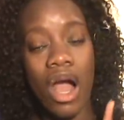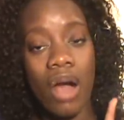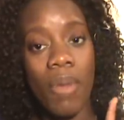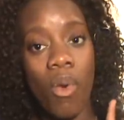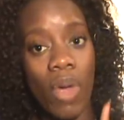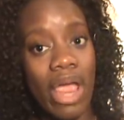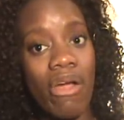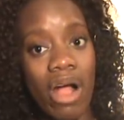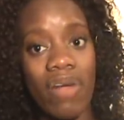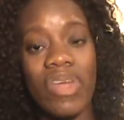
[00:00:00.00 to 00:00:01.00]

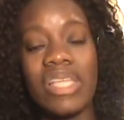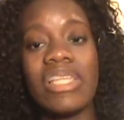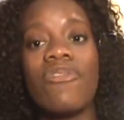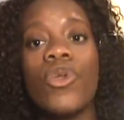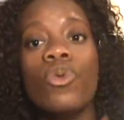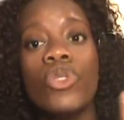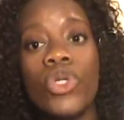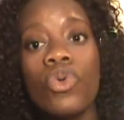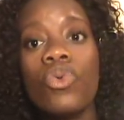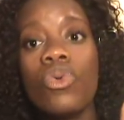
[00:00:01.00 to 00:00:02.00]
aware of is if you
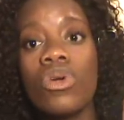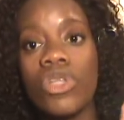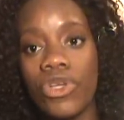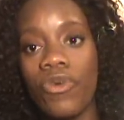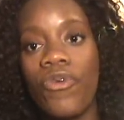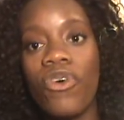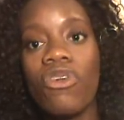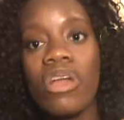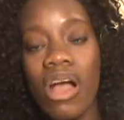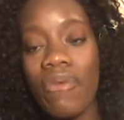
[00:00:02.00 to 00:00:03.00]
do
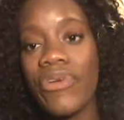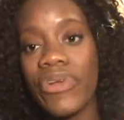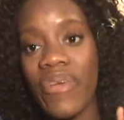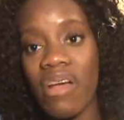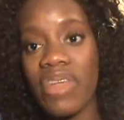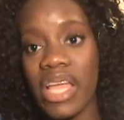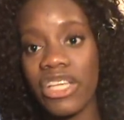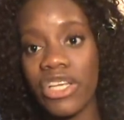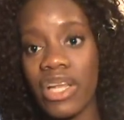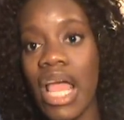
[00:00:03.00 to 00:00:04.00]
full coverage
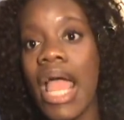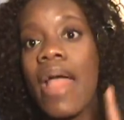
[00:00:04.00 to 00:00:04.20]
foundation,